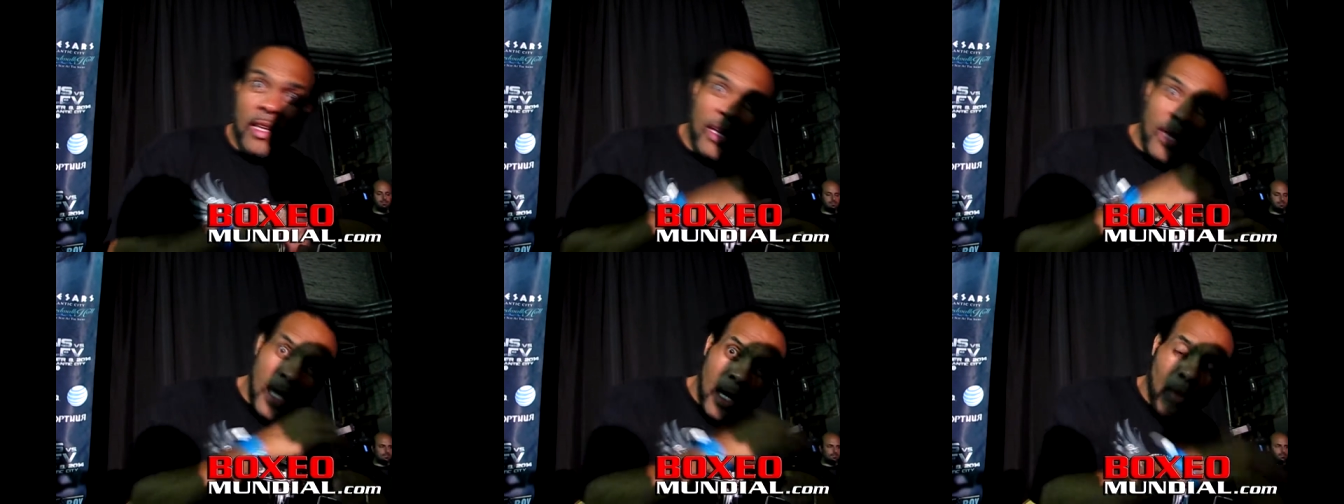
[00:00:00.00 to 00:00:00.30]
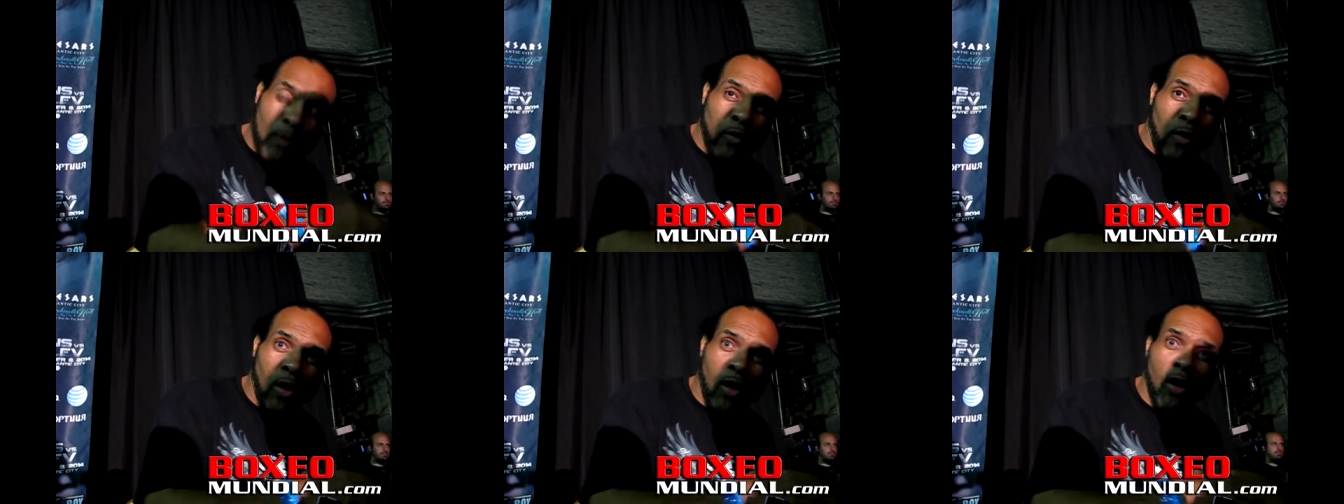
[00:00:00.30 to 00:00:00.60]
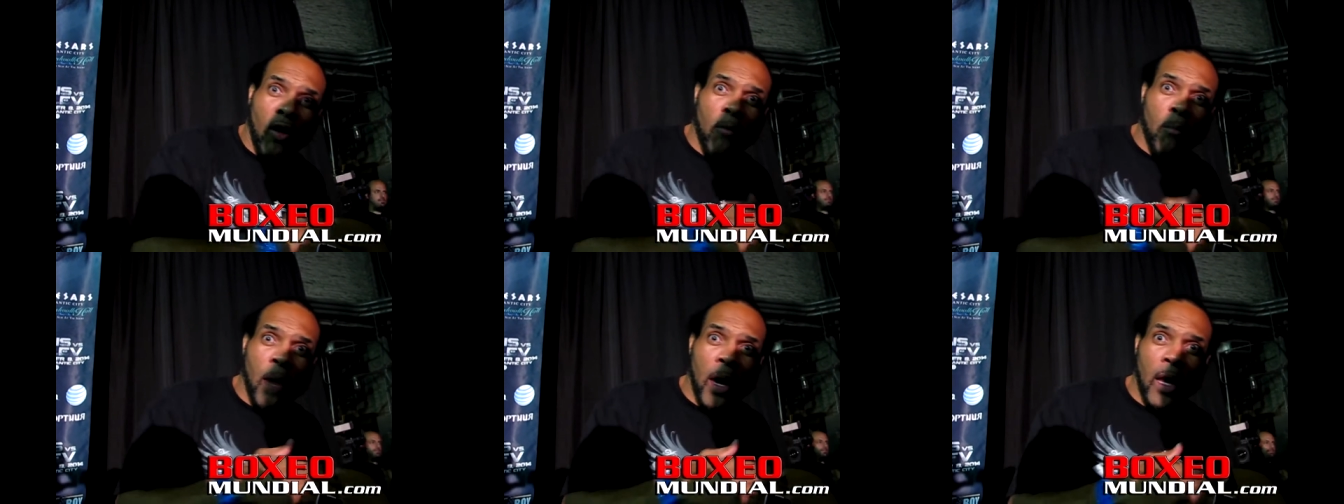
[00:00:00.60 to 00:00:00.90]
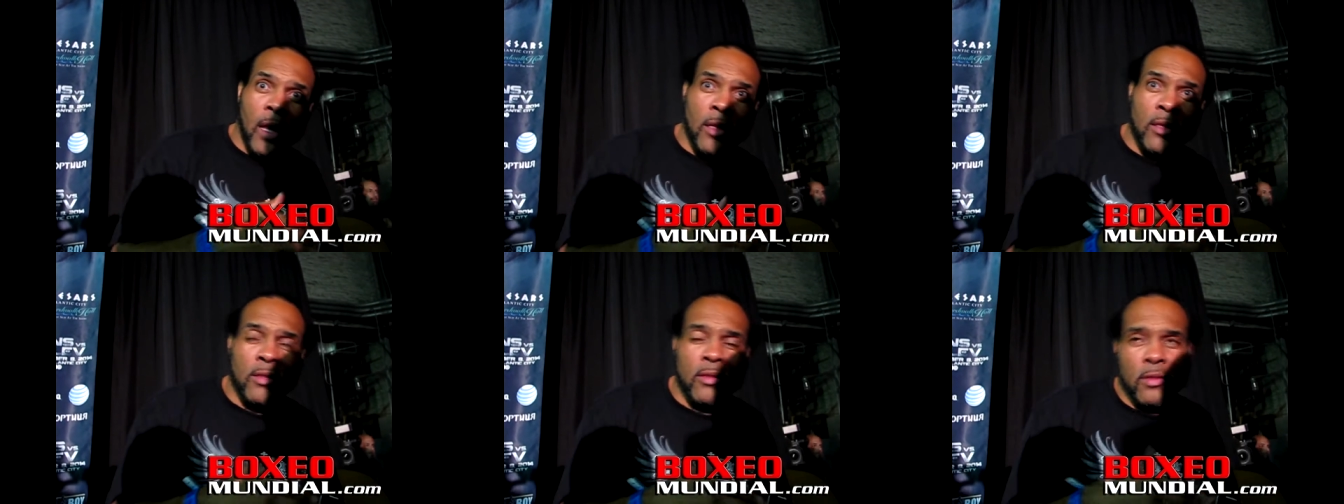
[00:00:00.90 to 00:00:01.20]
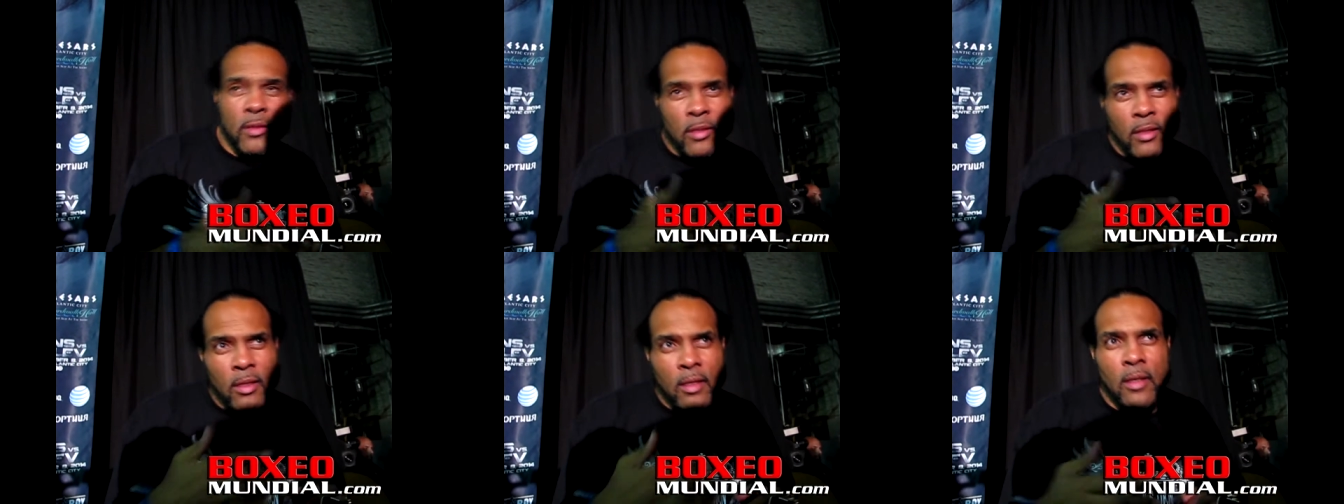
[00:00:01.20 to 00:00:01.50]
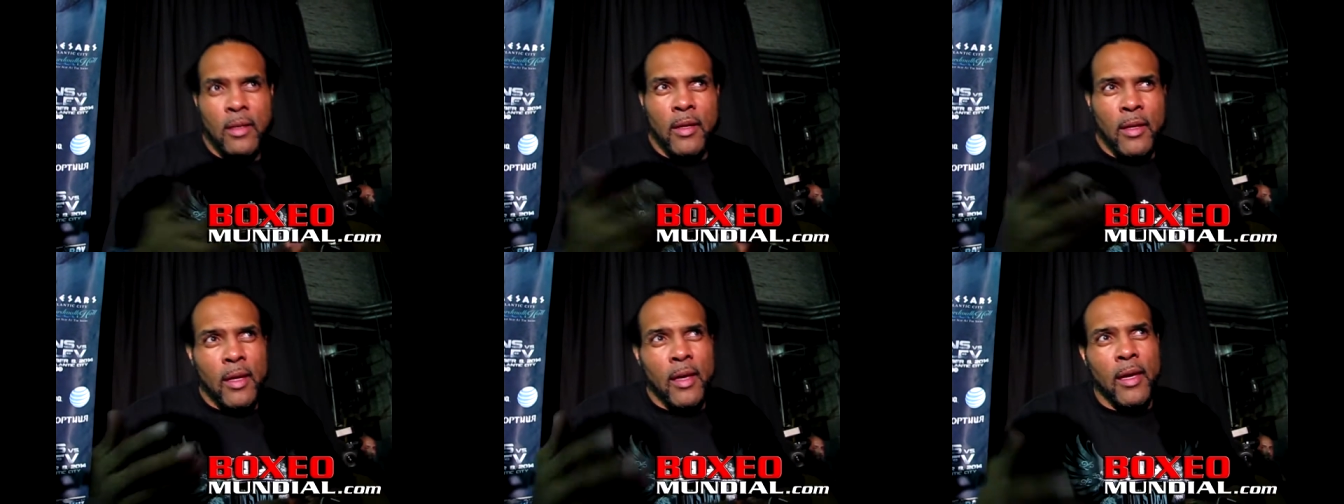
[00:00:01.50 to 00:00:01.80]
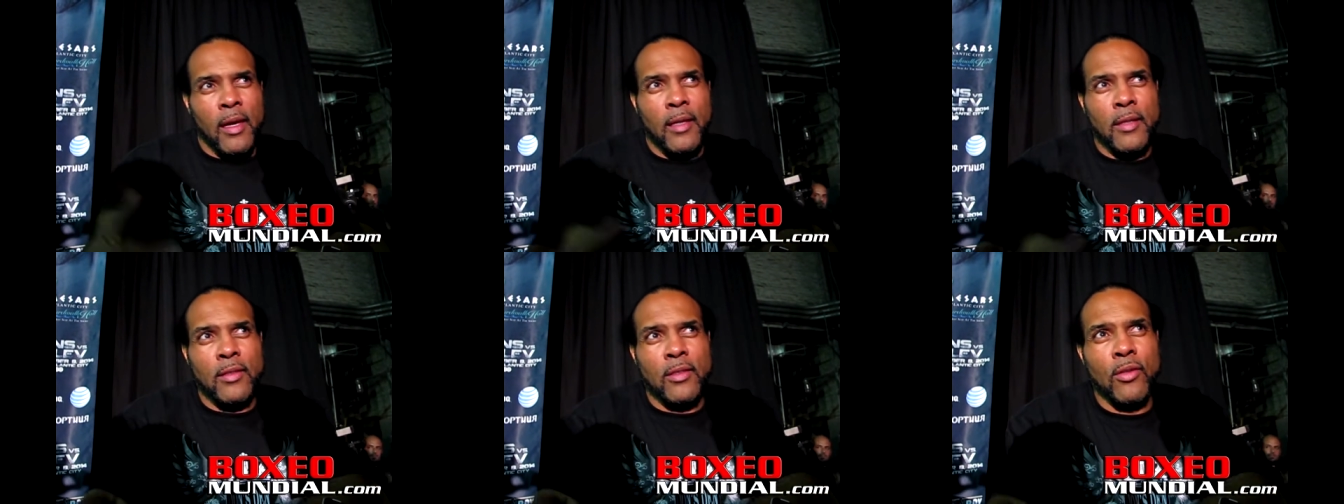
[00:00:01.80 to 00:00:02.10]
He was falling off balance.
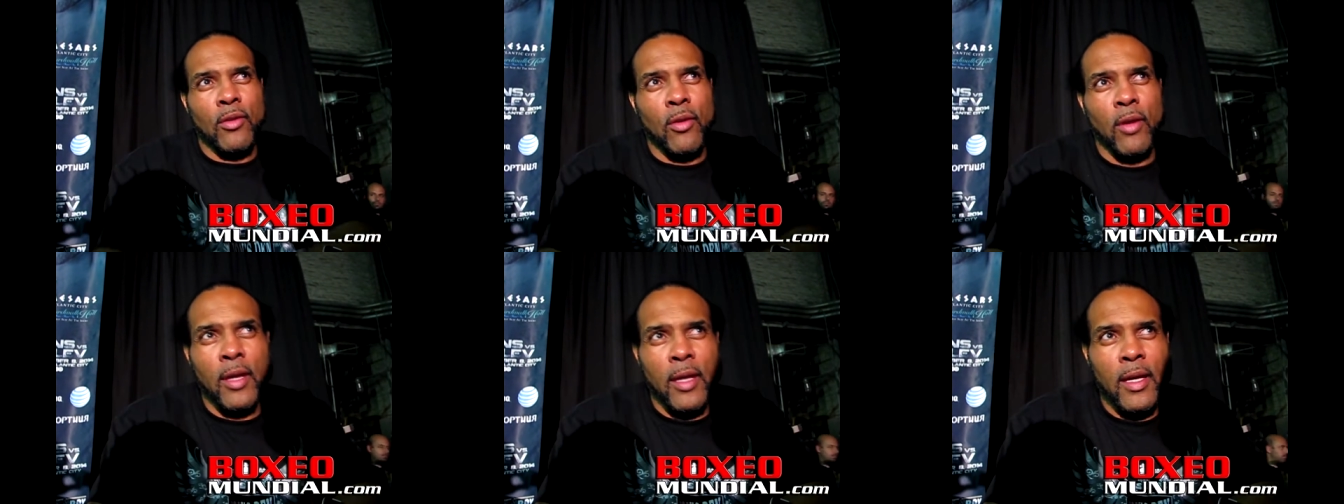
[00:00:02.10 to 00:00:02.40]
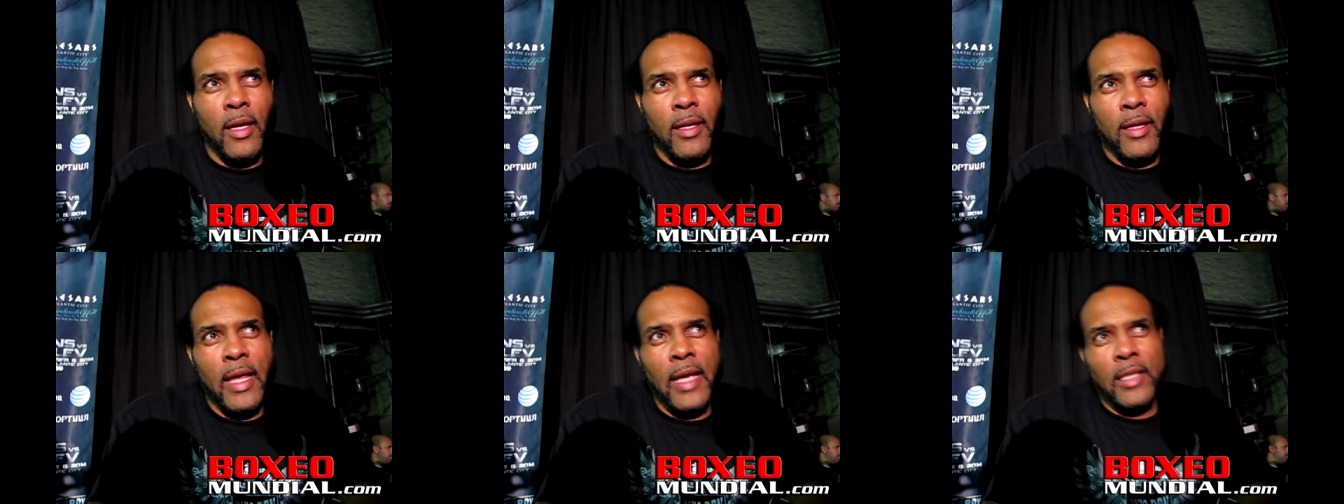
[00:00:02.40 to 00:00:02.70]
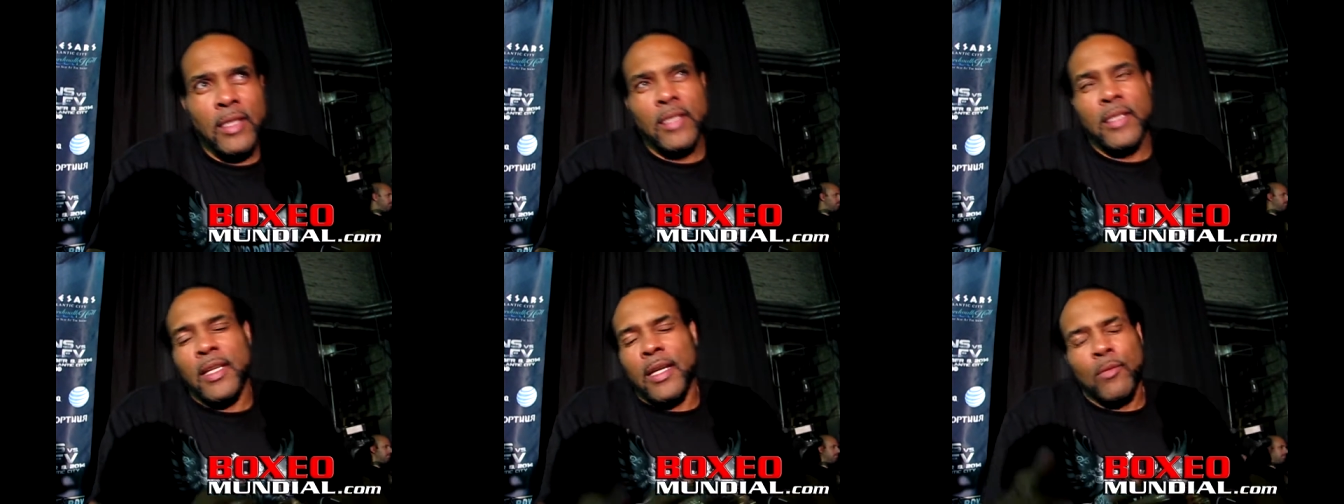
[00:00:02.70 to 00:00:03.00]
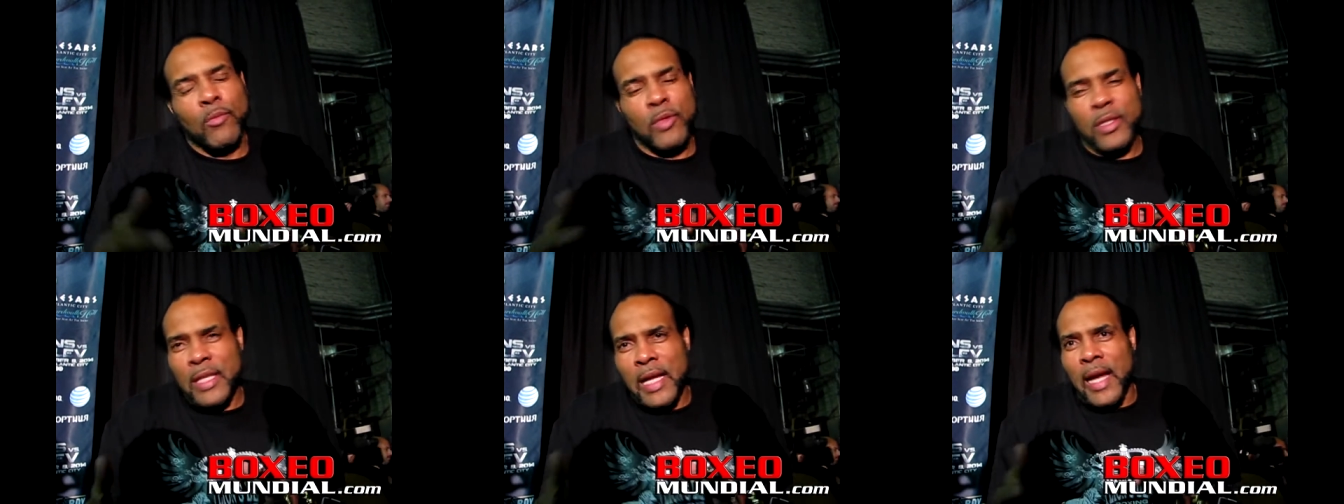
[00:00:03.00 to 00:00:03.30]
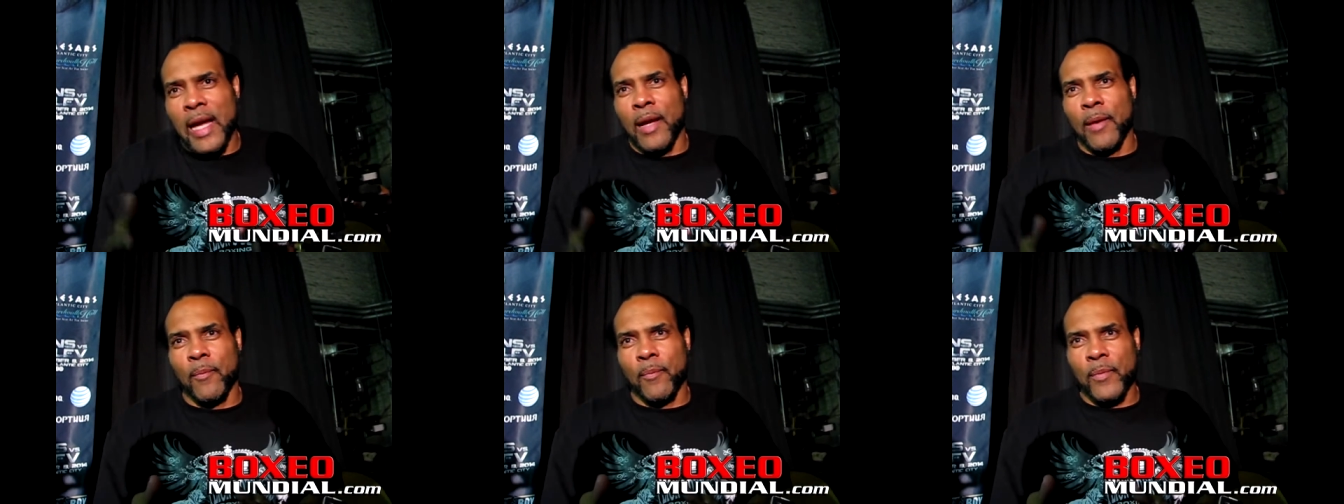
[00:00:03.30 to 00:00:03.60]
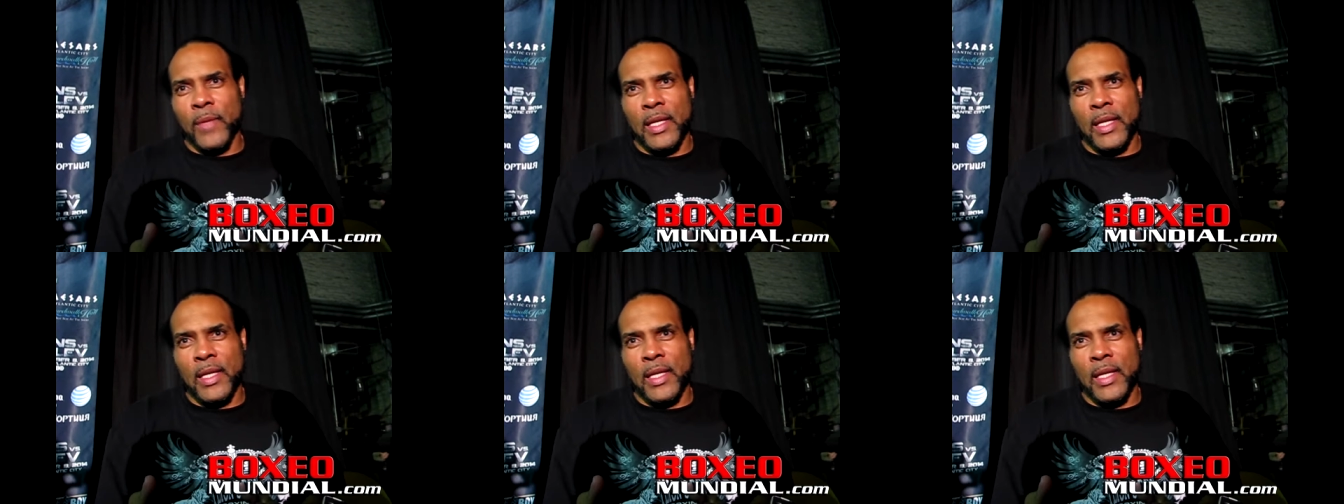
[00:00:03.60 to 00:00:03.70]
And that's just come to time.